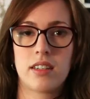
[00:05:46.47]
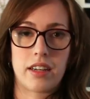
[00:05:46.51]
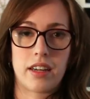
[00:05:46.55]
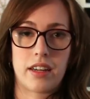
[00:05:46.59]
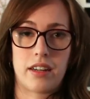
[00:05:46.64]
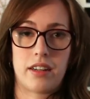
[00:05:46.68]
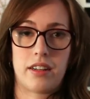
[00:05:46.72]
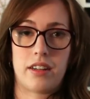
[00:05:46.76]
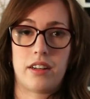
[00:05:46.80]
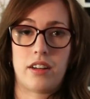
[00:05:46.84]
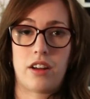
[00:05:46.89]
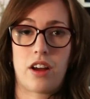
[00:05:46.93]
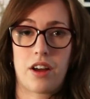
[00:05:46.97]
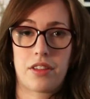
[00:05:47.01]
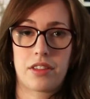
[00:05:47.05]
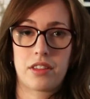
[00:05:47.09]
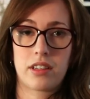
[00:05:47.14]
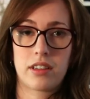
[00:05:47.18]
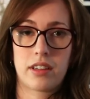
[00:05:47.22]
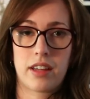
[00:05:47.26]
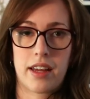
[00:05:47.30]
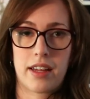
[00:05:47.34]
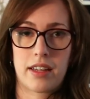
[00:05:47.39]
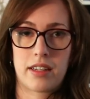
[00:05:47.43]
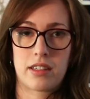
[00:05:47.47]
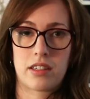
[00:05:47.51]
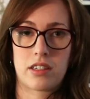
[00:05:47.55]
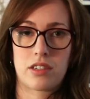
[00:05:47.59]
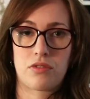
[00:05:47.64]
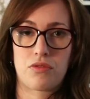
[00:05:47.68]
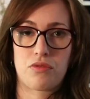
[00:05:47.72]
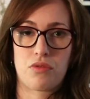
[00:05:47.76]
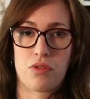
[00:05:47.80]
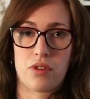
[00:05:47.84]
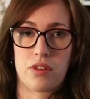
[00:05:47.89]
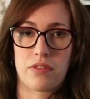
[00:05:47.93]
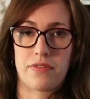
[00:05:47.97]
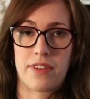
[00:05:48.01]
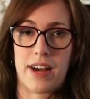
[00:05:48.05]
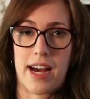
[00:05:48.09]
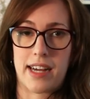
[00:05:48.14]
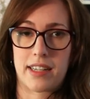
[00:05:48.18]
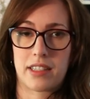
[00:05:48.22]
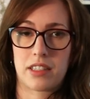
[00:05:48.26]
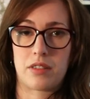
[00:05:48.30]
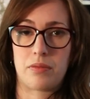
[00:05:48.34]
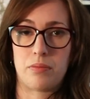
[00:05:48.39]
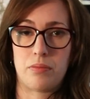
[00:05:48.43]
Again, not the lens for
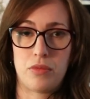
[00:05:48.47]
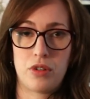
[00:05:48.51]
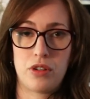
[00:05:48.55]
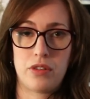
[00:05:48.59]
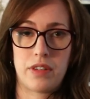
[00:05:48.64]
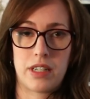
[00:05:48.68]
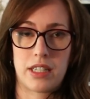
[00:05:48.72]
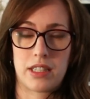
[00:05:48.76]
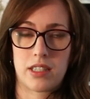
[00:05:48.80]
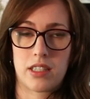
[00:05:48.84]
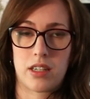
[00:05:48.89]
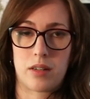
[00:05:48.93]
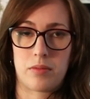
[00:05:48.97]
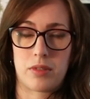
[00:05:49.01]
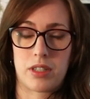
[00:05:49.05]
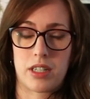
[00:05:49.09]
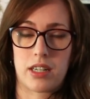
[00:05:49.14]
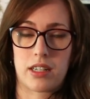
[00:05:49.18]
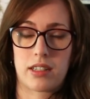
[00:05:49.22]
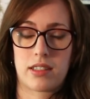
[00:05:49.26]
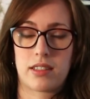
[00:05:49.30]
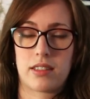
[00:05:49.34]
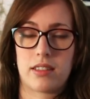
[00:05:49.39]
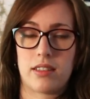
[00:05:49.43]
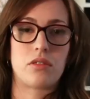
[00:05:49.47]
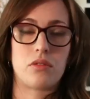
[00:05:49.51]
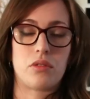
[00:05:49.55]
fast moving subjects,